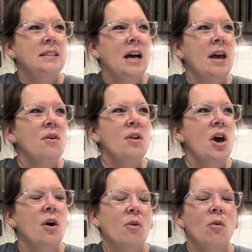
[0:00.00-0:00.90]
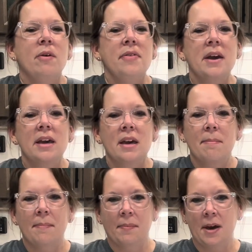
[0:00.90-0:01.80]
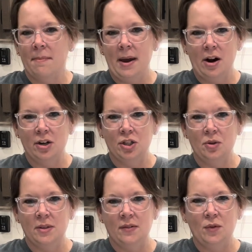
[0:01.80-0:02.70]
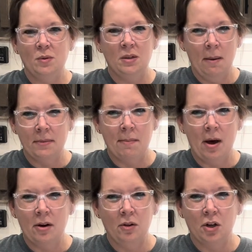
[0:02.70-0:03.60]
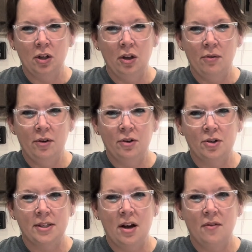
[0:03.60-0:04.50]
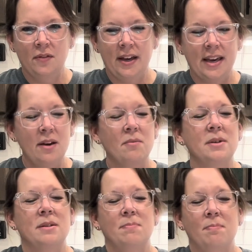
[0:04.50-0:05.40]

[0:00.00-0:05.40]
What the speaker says: I don't know, only thing I can compare it to is if you dumped a bottle of cologne on yourself. Like it was